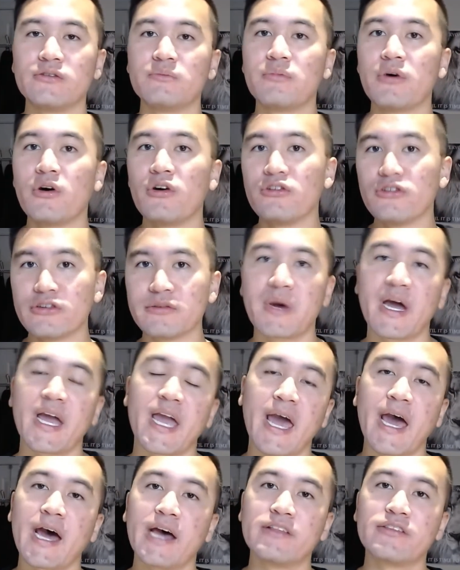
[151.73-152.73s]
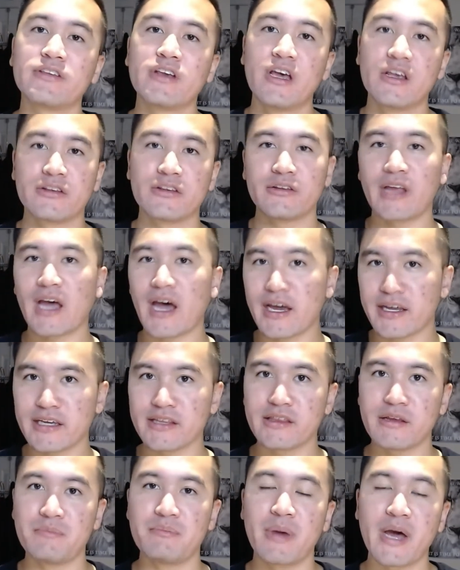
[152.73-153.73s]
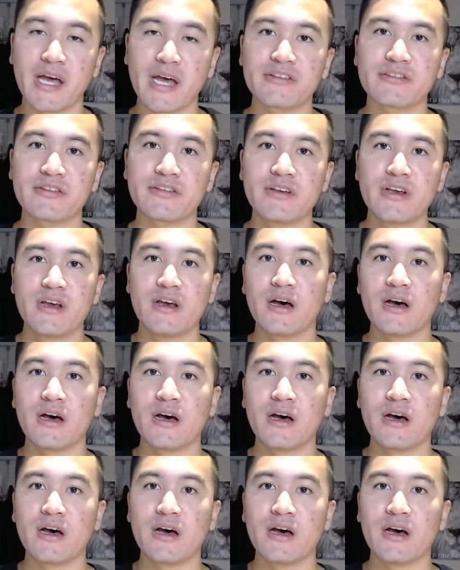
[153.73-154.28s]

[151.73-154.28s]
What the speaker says: post my ads so that I get the best